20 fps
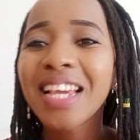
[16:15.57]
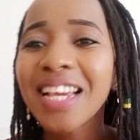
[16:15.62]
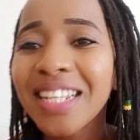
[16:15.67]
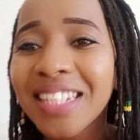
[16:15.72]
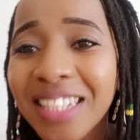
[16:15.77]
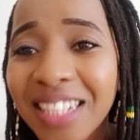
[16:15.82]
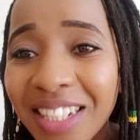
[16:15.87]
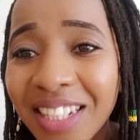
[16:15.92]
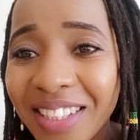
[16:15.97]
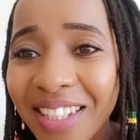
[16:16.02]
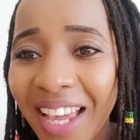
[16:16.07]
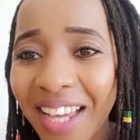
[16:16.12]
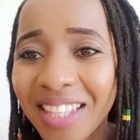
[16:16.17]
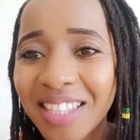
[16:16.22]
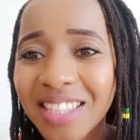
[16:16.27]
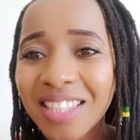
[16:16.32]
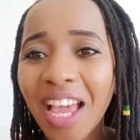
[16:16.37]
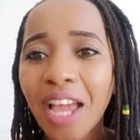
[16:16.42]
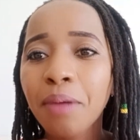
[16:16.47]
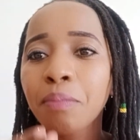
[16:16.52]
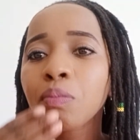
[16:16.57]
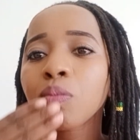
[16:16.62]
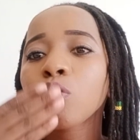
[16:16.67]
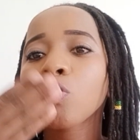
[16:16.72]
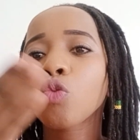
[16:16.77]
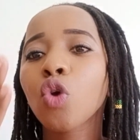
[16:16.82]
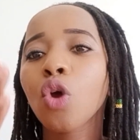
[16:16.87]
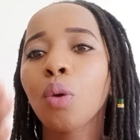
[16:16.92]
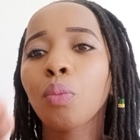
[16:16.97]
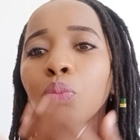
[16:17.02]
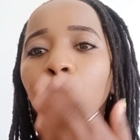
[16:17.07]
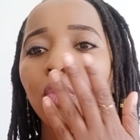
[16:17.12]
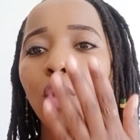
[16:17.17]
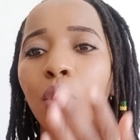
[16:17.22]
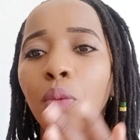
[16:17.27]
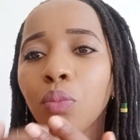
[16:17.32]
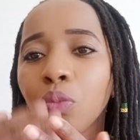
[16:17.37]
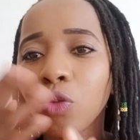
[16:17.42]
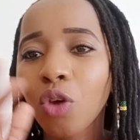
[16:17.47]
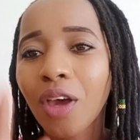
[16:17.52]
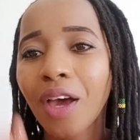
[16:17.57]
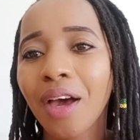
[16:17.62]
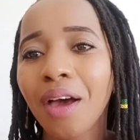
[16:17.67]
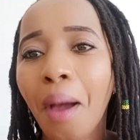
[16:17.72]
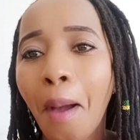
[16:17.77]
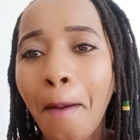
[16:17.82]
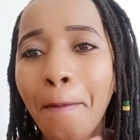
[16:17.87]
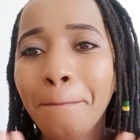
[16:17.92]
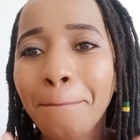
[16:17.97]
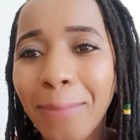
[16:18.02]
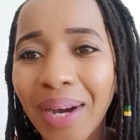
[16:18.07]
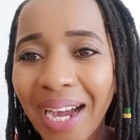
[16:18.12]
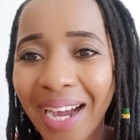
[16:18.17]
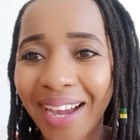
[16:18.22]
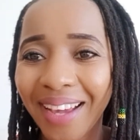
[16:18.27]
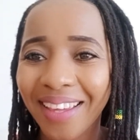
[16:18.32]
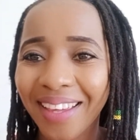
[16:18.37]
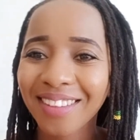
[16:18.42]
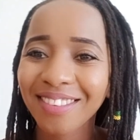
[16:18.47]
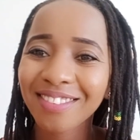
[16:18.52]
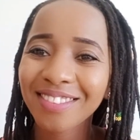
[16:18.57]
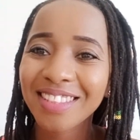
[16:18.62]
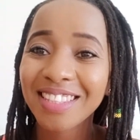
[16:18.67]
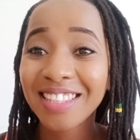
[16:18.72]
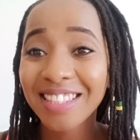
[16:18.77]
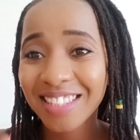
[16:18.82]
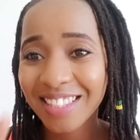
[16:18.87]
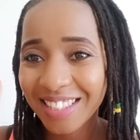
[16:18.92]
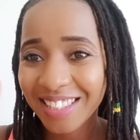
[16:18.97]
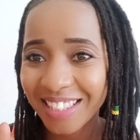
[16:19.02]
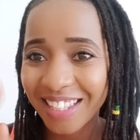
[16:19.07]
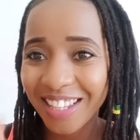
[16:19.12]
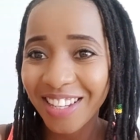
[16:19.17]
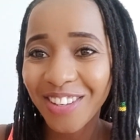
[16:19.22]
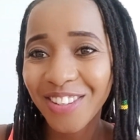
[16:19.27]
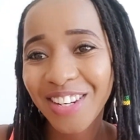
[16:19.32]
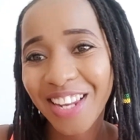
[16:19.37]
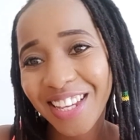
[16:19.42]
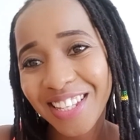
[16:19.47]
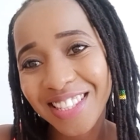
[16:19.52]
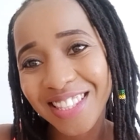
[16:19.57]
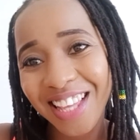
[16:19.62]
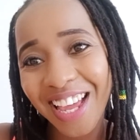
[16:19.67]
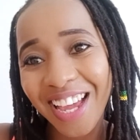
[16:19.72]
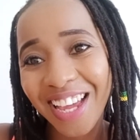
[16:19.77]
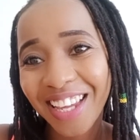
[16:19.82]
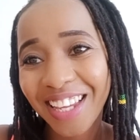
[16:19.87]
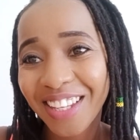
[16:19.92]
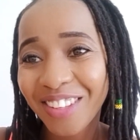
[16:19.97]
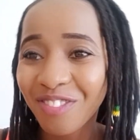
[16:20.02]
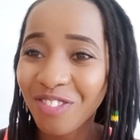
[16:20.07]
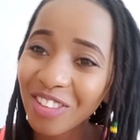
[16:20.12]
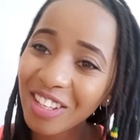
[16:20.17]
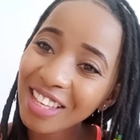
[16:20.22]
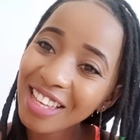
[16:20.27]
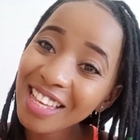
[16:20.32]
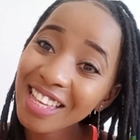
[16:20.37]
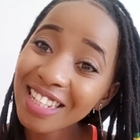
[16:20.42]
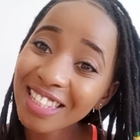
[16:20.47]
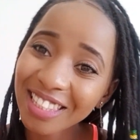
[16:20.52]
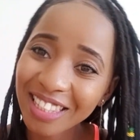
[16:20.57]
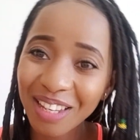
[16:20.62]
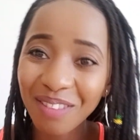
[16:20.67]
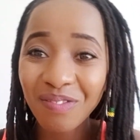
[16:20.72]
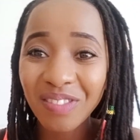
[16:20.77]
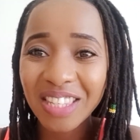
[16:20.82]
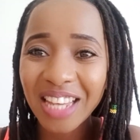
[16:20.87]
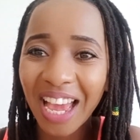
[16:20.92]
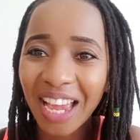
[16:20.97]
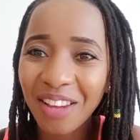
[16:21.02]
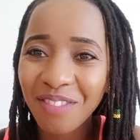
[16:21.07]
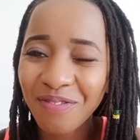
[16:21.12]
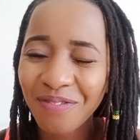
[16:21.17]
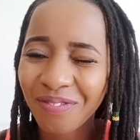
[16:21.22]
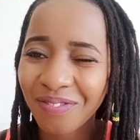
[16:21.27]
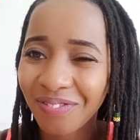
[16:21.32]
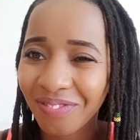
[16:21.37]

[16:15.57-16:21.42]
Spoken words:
Till next time, bye. See you next time, same time.